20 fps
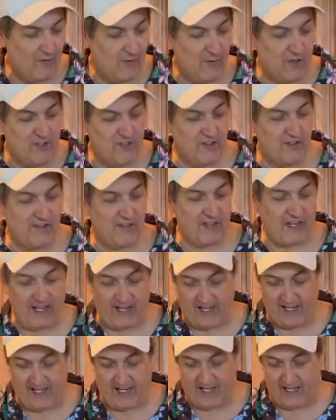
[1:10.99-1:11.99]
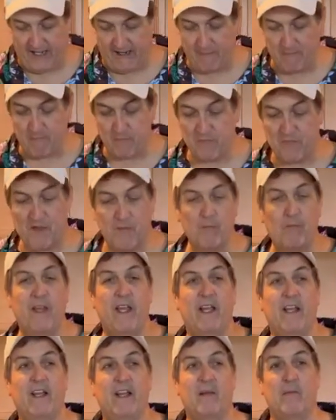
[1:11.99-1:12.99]
which is a
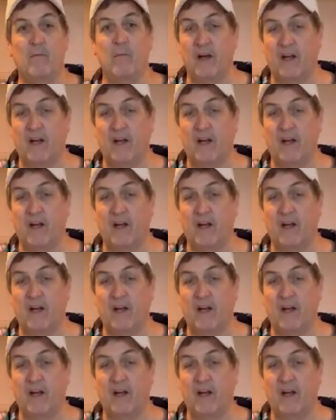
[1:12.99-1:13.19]
peanut